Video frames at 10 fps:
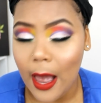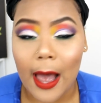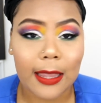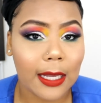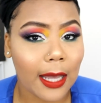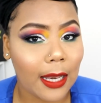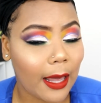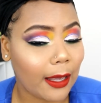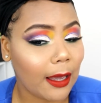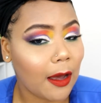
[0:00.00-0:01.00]
I think I
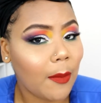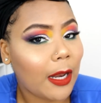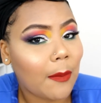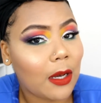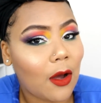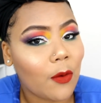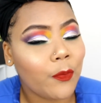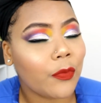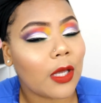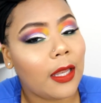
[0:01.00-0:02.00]
like it. Comment down
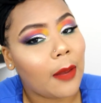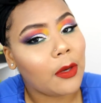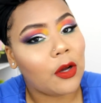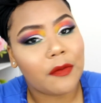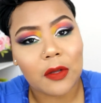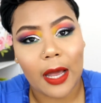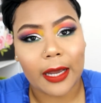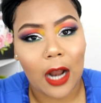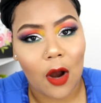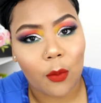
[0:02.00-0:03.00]
below. Let me know if you like
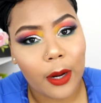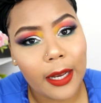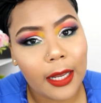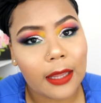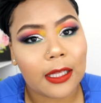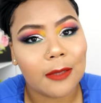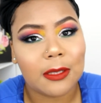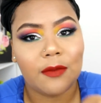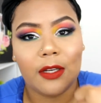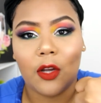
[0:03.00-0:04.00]
it already. Thumbs
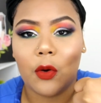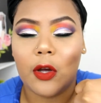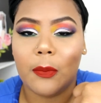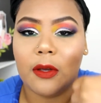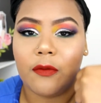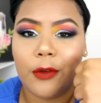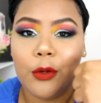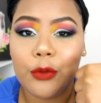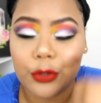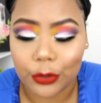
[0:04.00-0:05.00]
this video up if
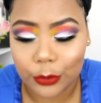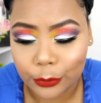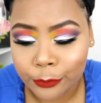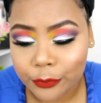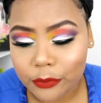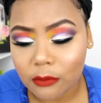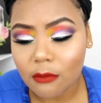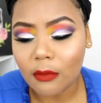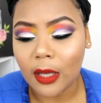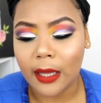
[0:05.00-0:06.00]
you do.
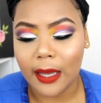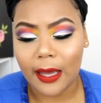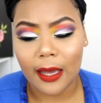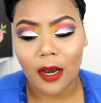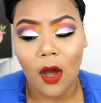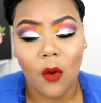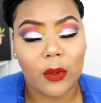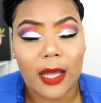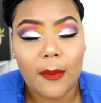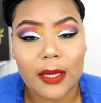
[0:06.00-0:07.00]
And
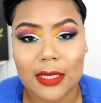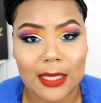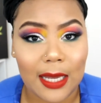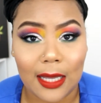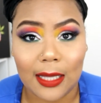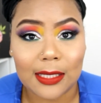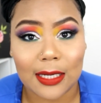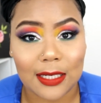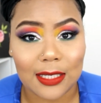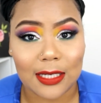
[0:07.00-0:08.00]
with that being said, let's
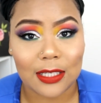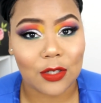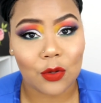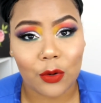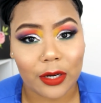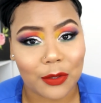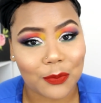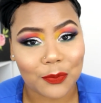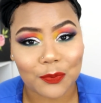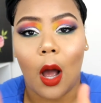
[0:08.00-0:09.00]
get into this
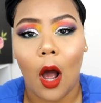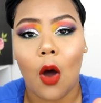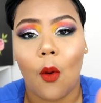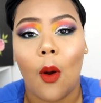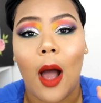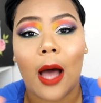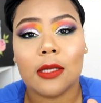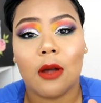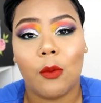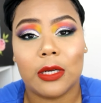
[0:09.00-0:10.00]
tutorial. Oh,
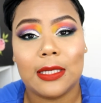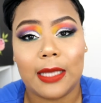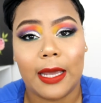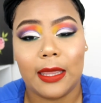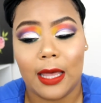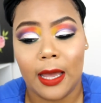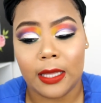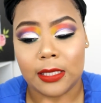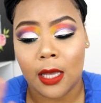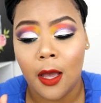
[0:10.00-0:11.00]
also I want to say
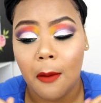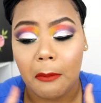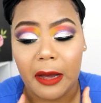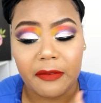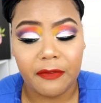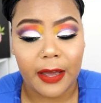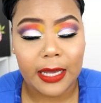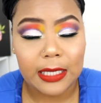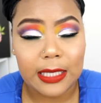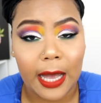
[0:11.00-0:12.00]
that my
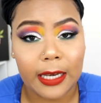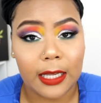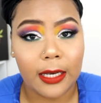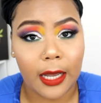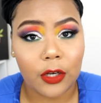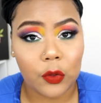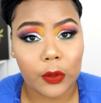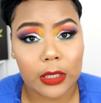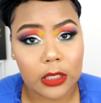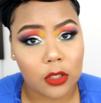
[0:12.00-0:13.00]
face I did not do
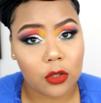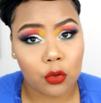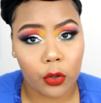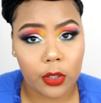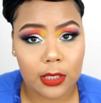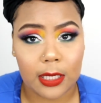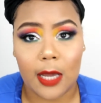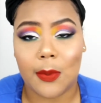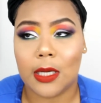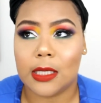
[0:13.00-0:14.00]
in this tutorial
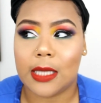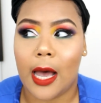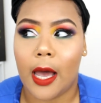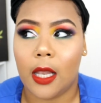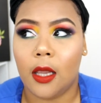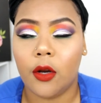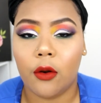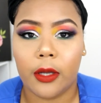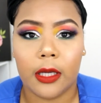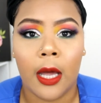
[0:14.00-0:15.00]
today, because I
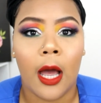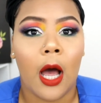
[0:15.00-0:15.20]
literally